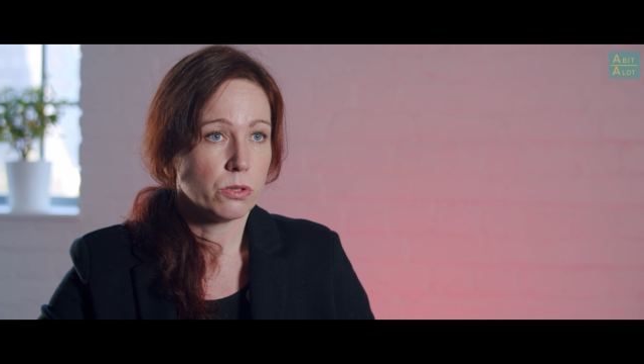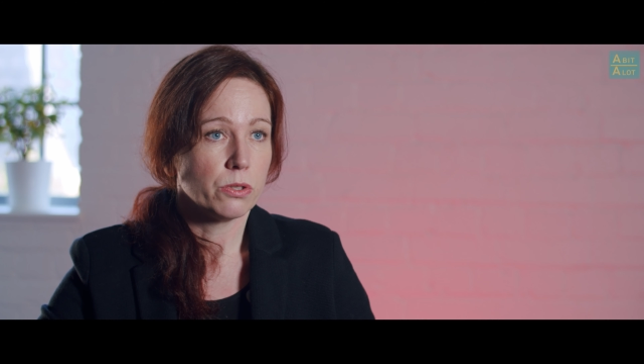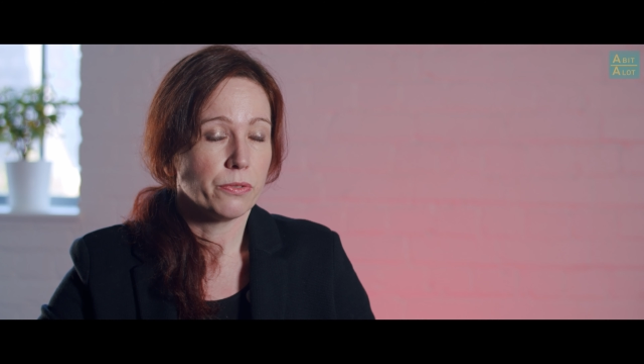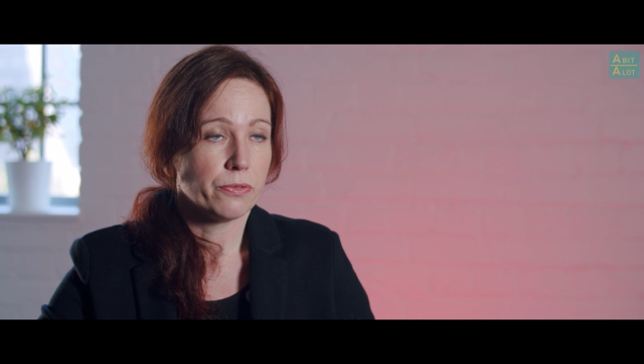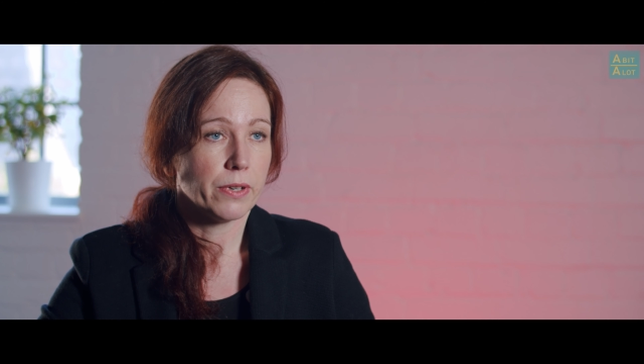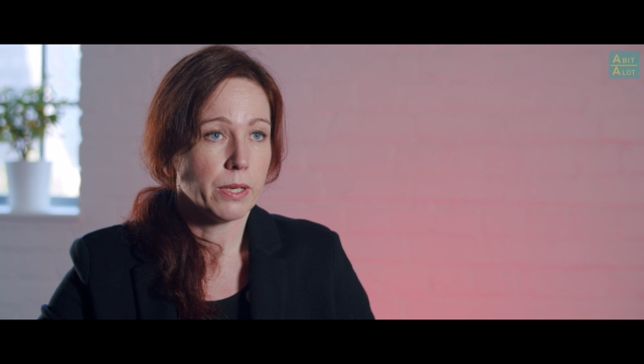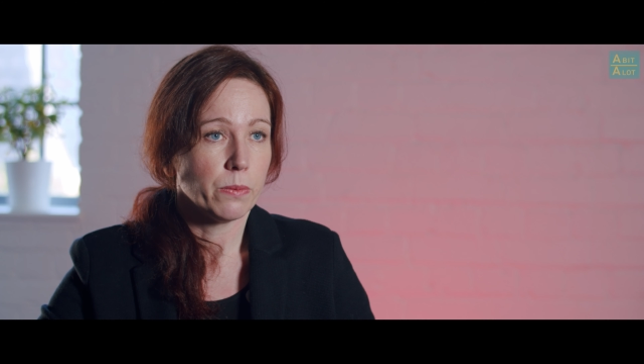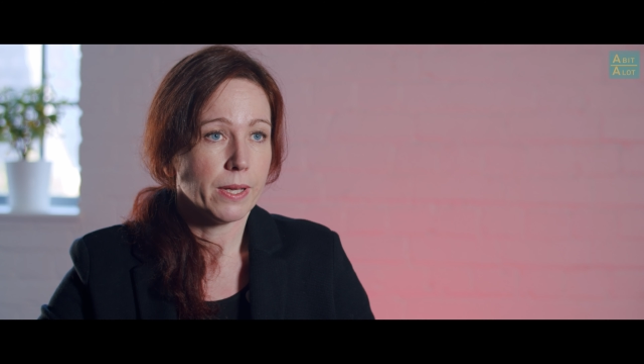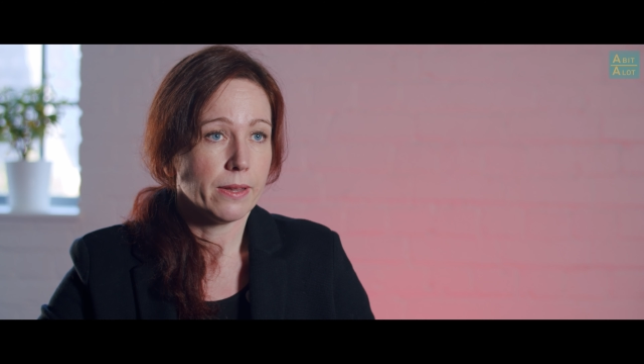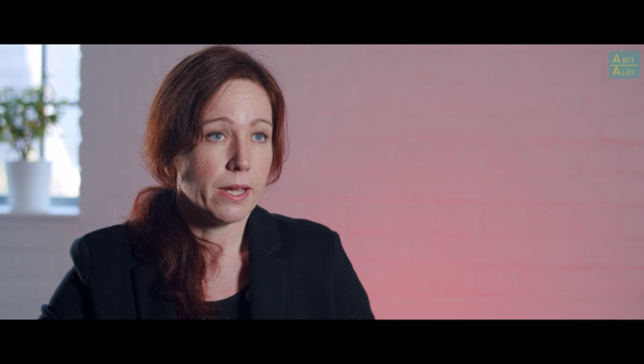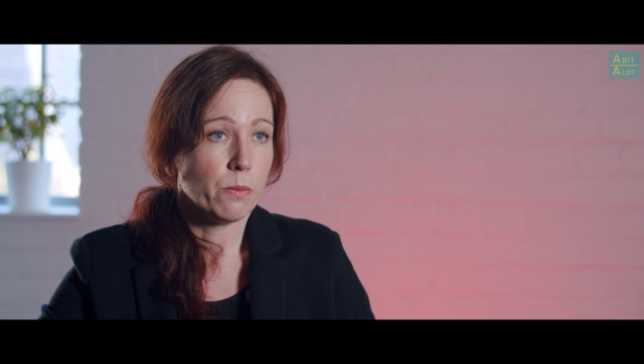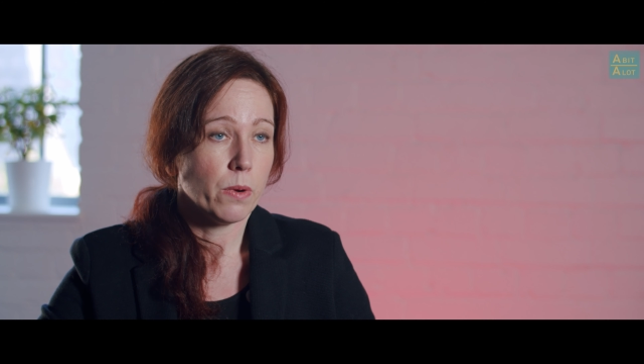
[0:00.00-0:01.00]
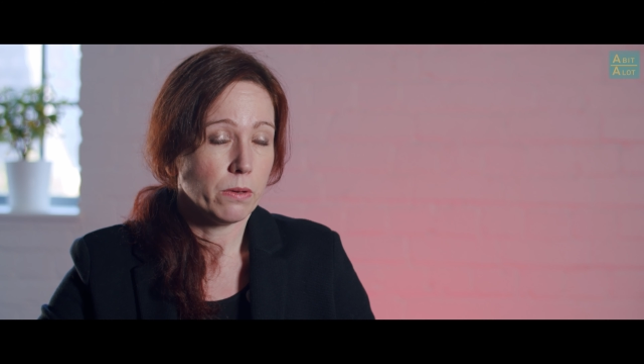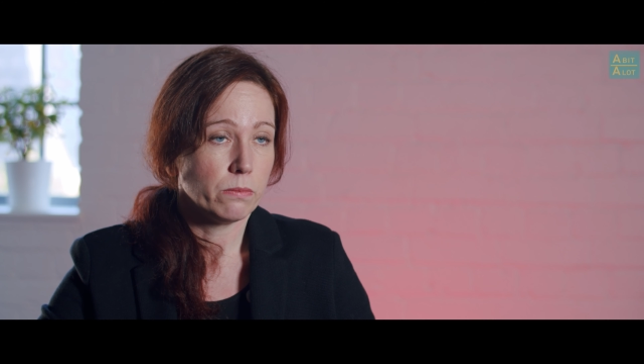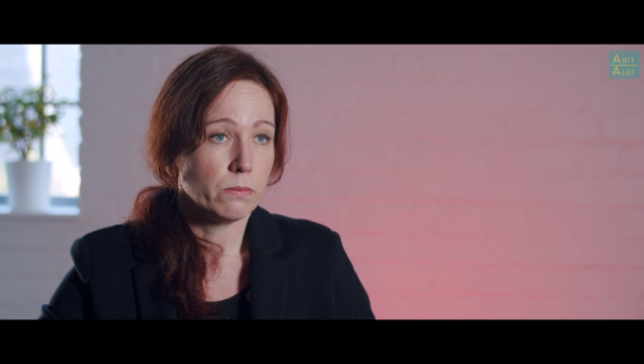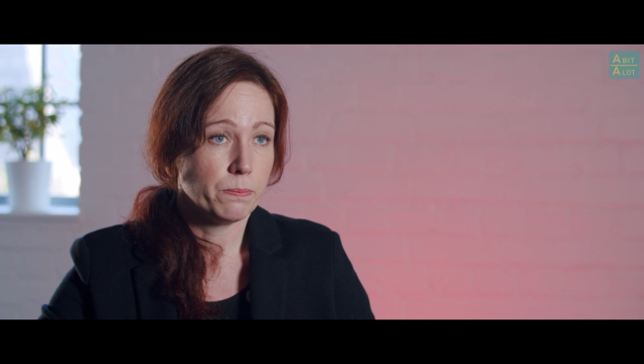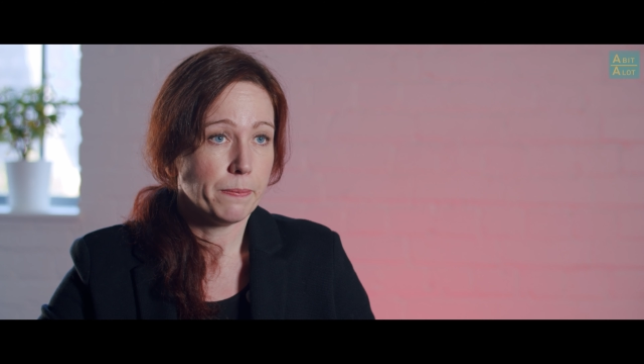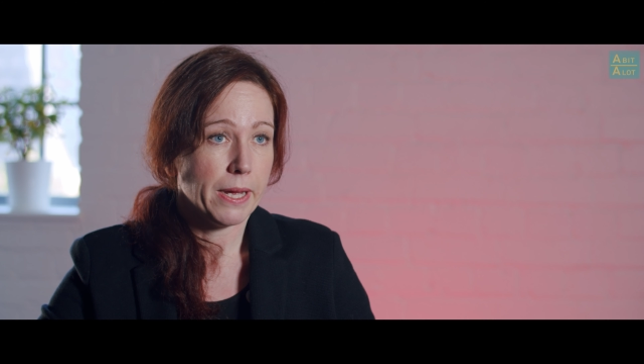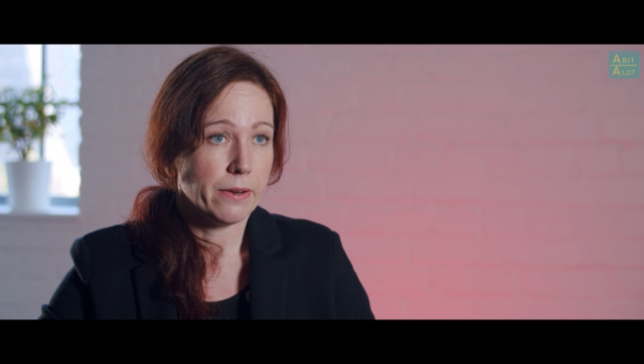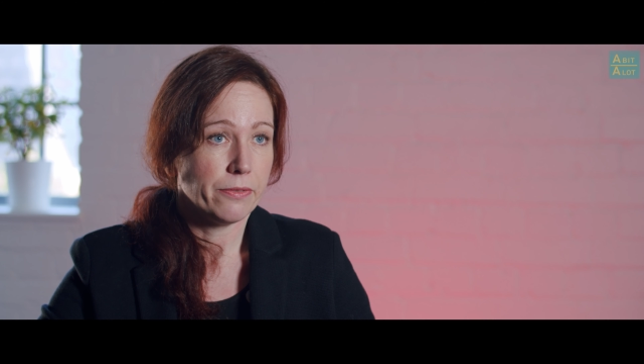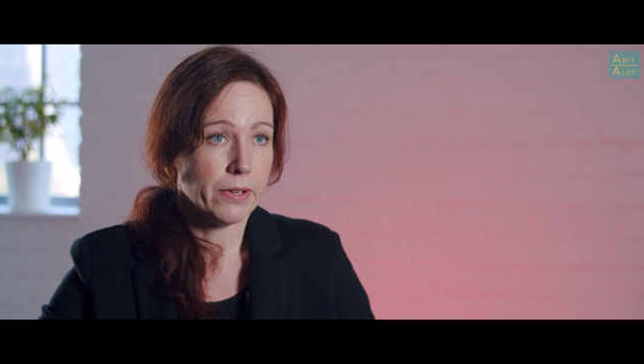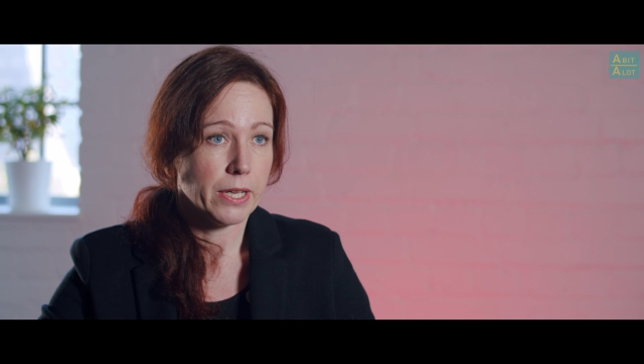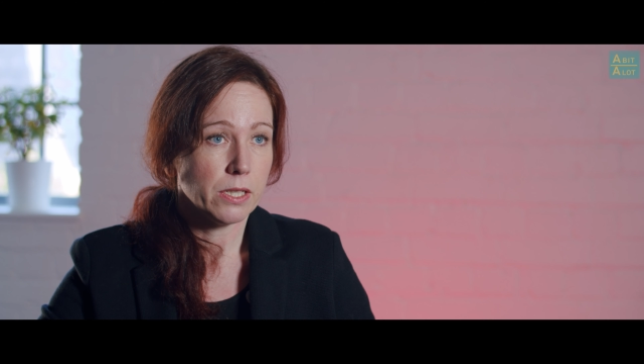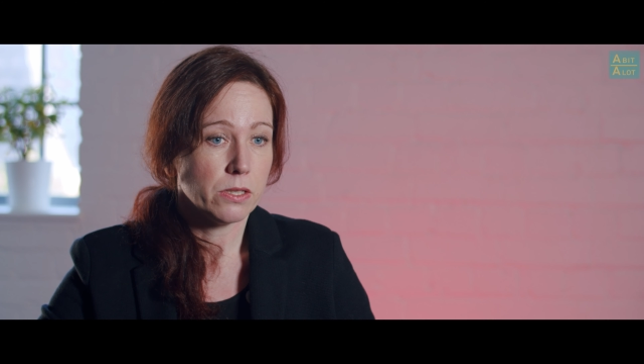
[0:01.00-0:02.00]
suffering when they won't
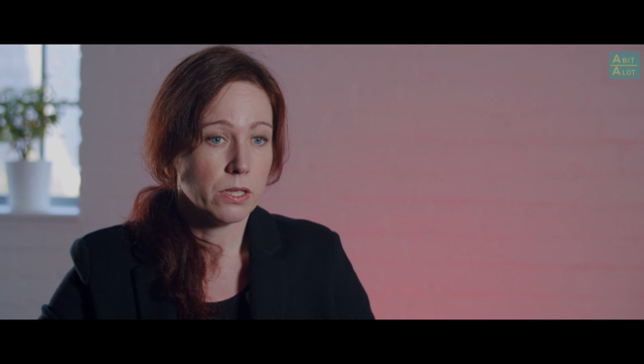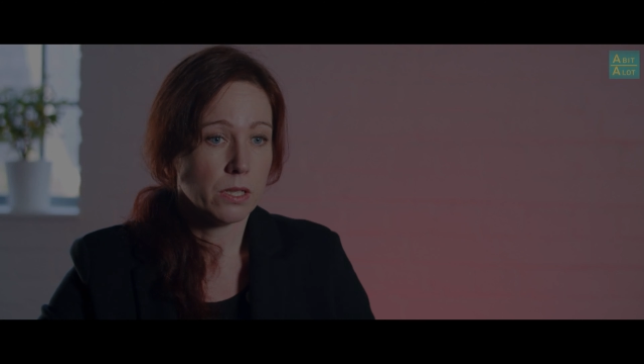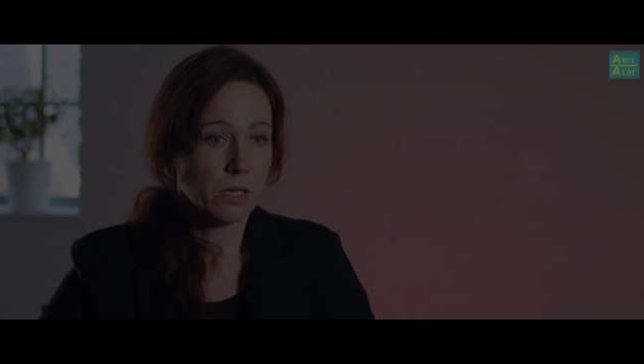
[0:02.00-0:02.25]
benefit.